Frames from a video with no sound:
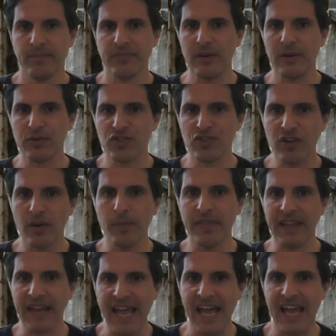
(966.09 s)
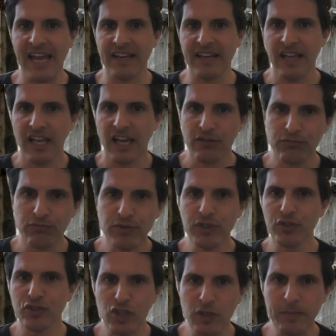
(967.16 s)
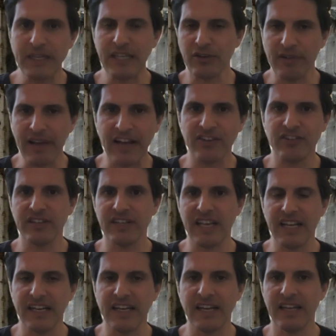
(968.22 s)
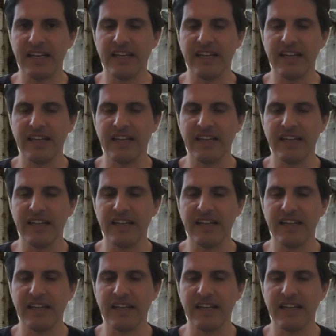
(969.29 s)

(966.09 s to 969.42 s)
There was someone that had a real human interaction and